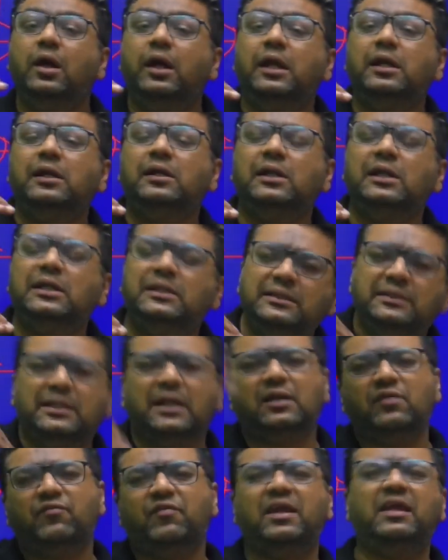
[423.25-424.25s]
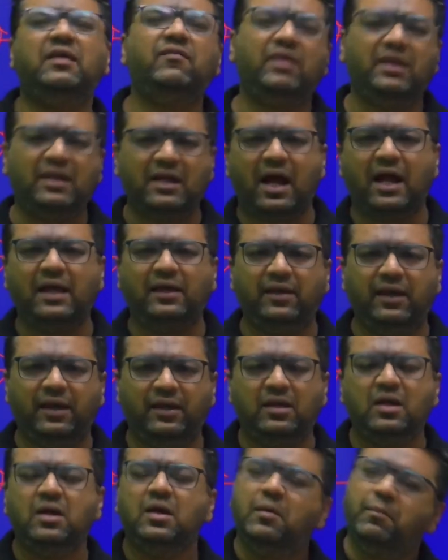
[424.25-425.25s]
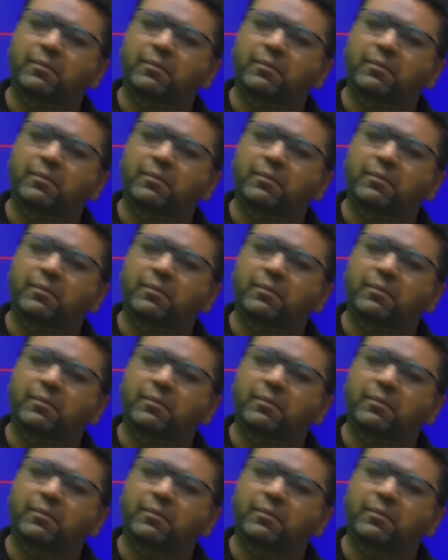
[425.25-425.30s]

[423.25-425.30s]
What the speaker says: increases at a very, very high rate.